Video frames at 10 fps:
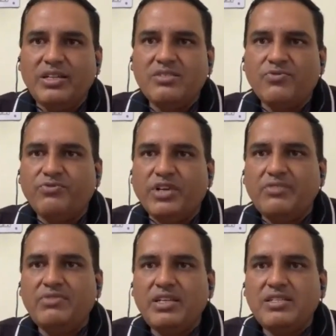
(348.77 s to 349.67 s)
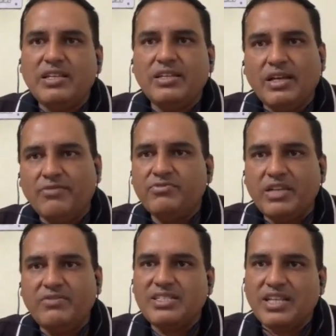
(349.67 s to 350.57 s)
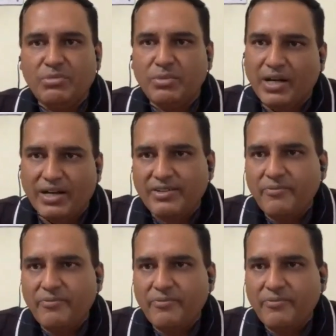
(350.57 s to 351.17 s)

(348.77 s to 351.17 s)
it's 5 days, and after 5 days I'll be back.